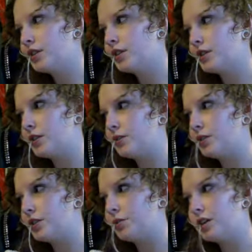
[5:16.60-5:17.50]
I mean,
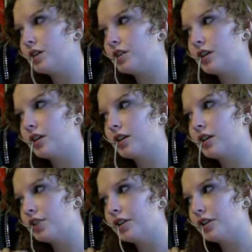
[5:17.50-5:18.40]
it depends on how much
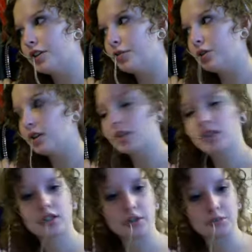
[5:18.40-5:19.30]
hair you want
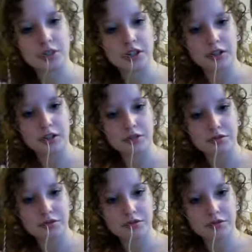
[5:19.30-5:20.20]
coming out of
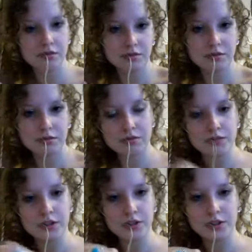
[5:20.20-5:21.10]

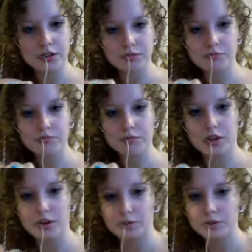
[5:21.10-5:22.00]
the
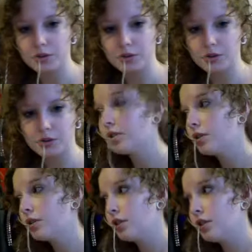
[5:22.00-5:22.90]
hemp. So
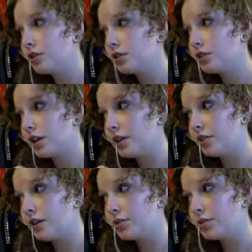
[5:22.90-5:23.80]
just tie it
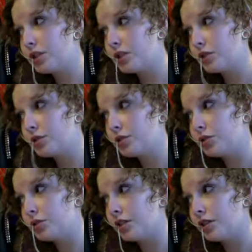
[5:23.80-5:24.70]
around as many times as you
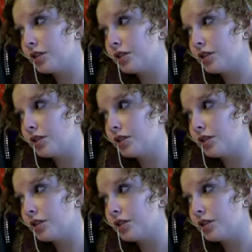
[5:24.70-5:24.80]
can.